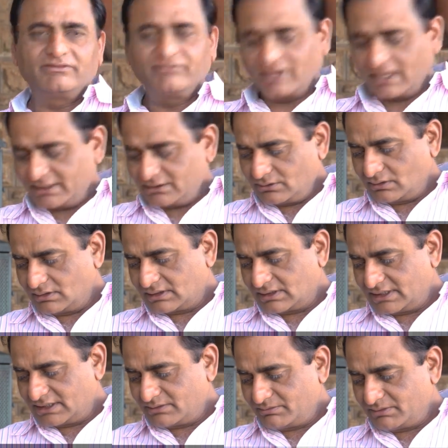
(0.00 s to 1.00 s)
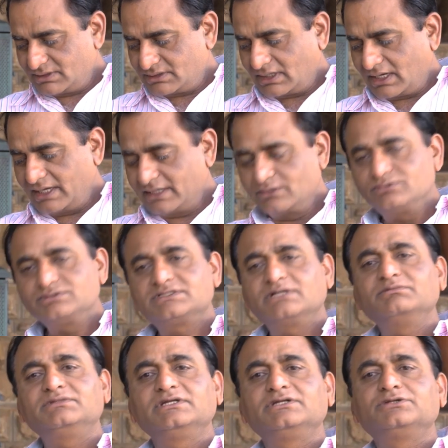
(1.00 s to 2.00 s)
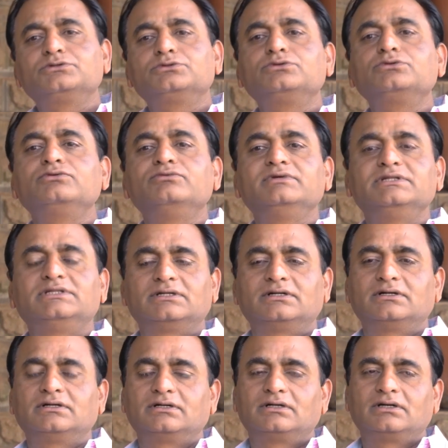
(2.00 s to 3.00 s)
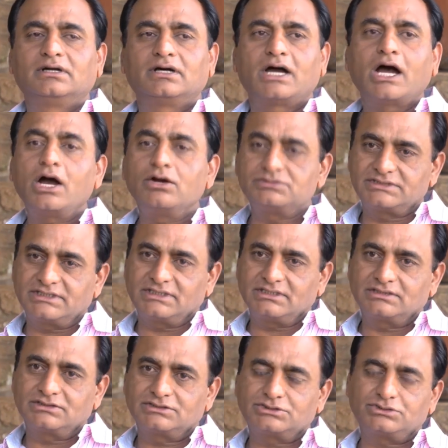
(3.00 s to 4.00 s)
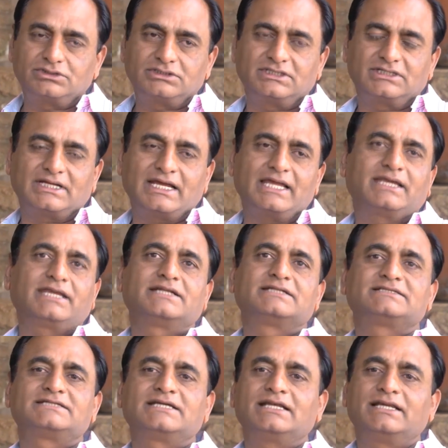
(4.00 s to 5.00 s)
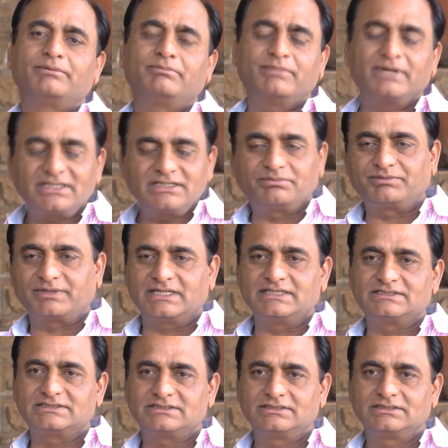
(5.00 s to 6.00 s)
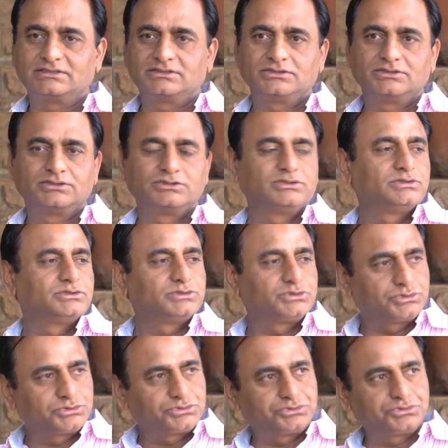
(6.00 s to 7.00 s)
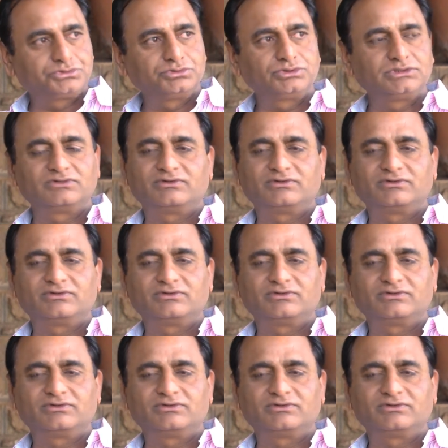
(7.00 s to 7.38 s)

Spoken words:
I thought, let me try and do something to do with the housing so that I can sell a better price to the